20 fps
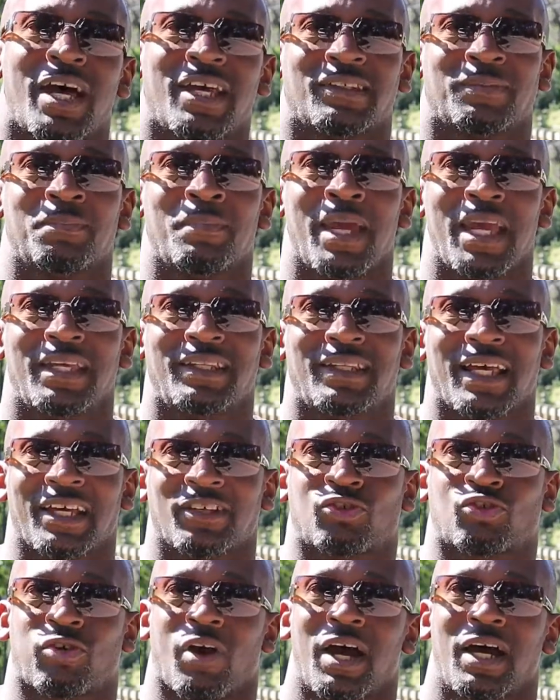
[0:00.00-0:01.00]

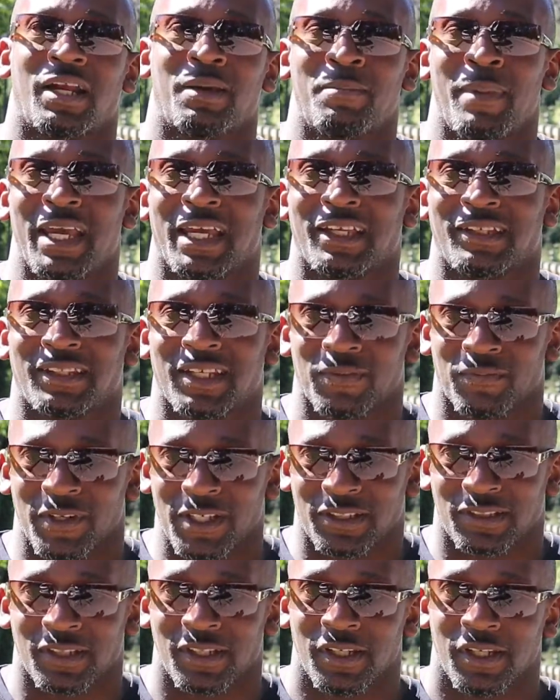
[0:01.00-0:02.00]
that's trying to make a
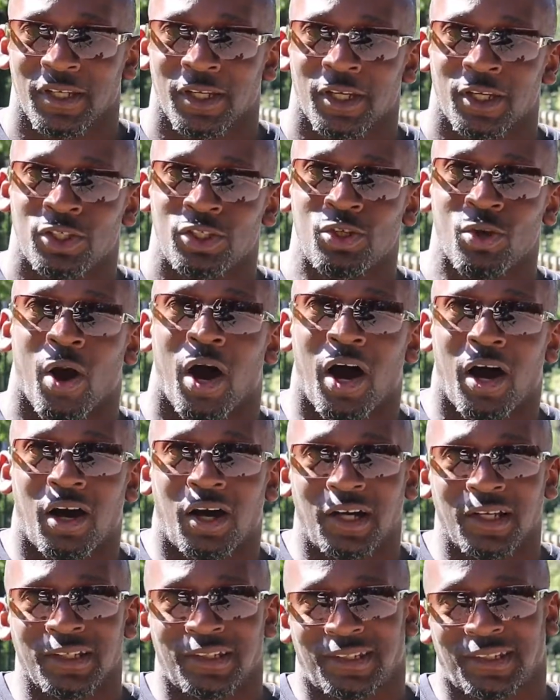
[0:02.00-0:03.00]
difference, you
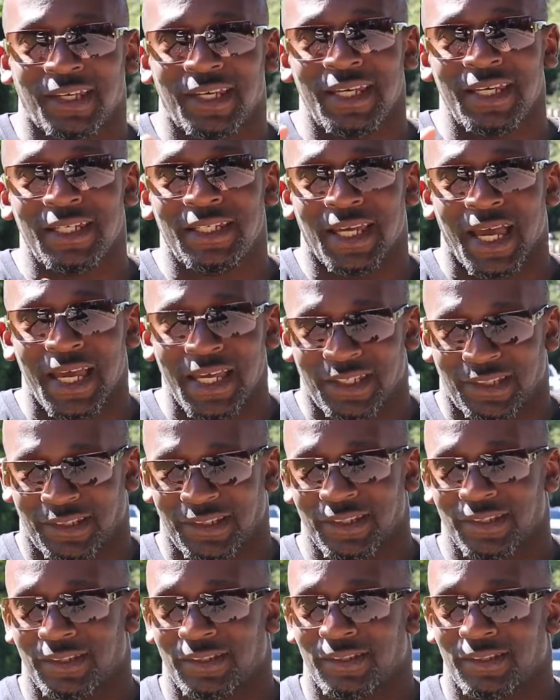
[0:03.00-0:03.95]
are unseen gangsters.